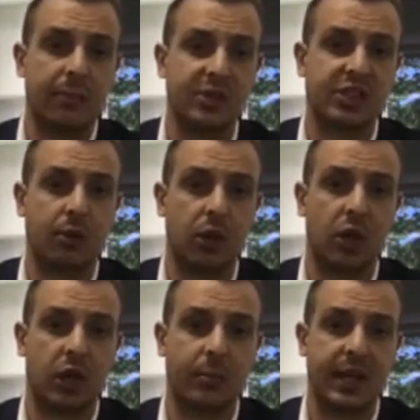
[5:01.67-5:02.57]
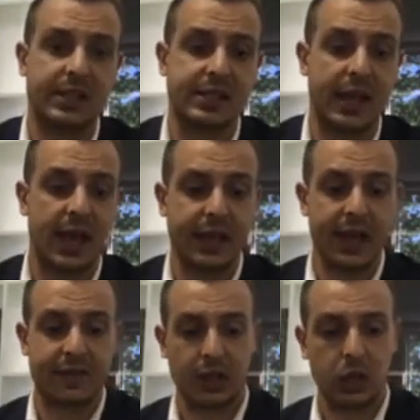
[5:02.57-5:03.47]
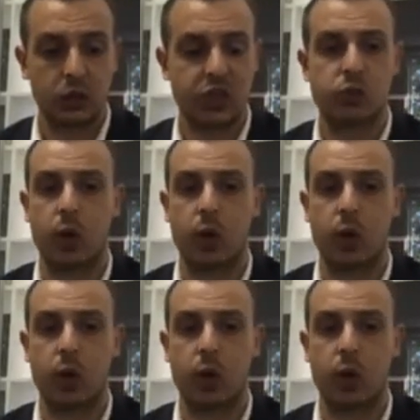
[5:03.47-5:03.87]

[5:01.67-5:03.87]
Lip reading: to someone like me and say, hey Nathan, look, this is what